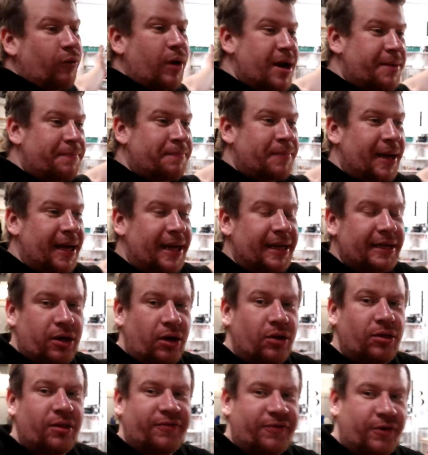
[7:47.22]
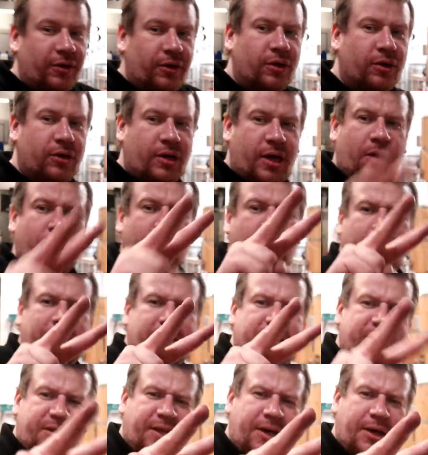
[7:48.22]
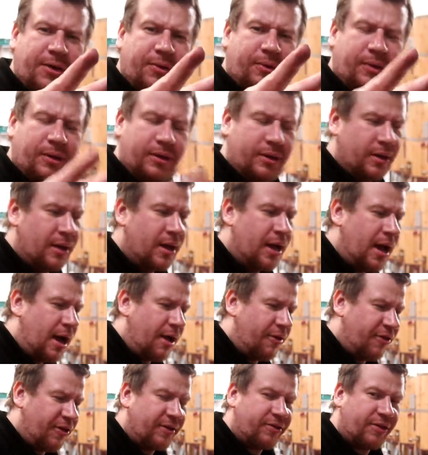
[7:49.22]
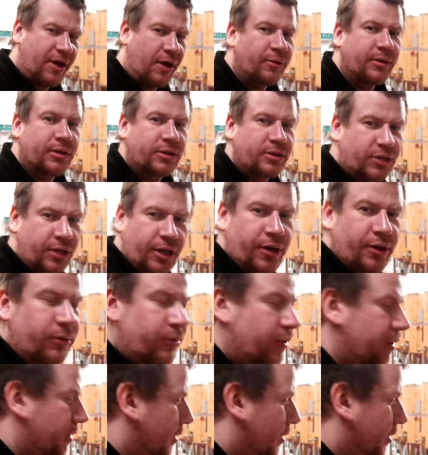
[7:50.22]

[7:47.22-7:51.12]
red paint on the floor. Coat number two. I think that will do.